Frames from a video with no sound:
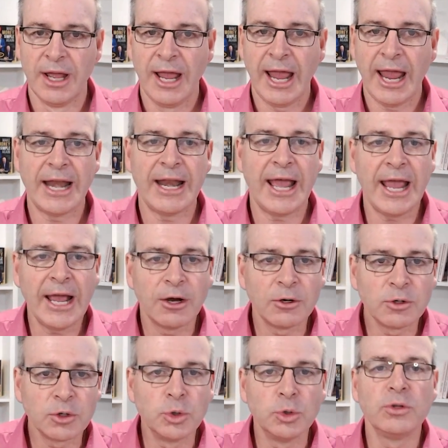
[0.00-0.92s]
and how
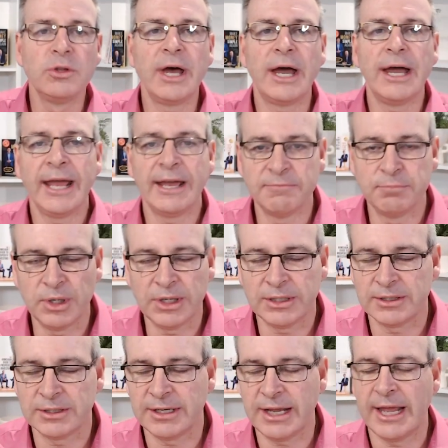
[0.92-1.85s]
good they have been
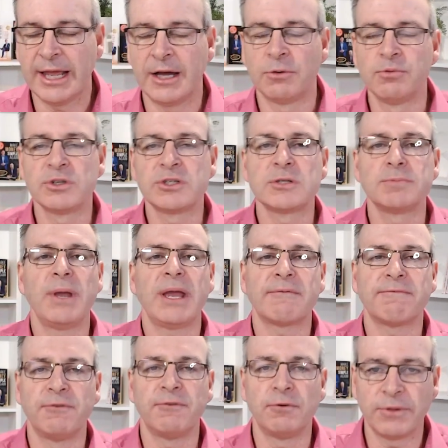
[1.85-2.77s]
and how
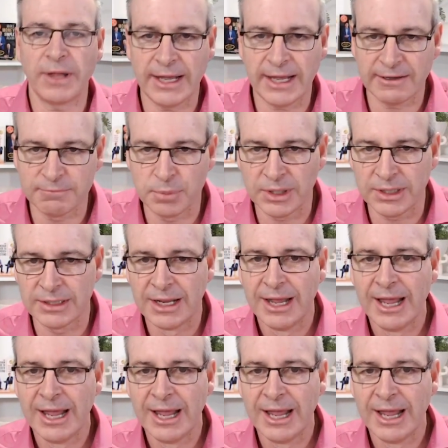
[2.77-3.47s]
respectful they have been